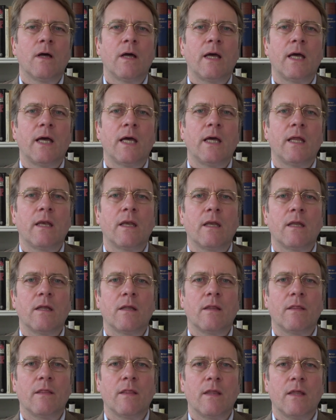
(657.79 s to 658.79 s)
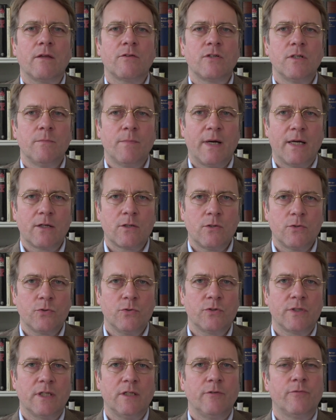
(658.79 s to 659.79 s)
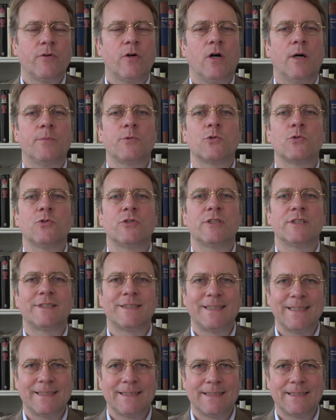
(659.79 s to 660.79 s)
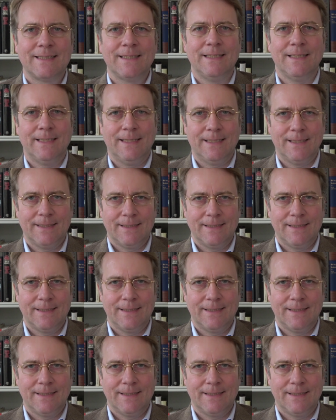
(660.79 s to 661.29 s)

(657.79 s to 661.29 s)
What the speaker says: and she might go to jail for up to 16